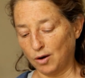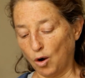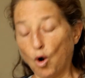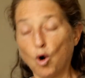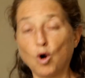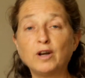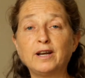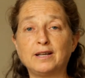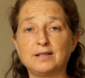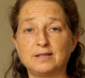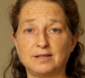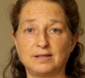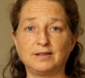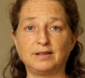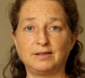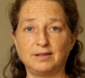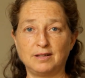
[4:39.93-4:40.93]
wholeness
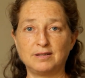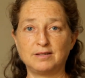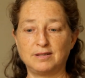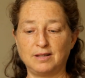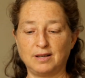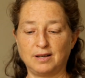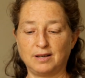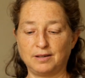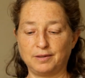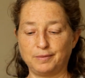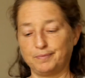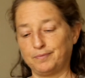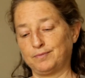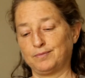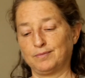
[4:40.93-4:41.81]
that is the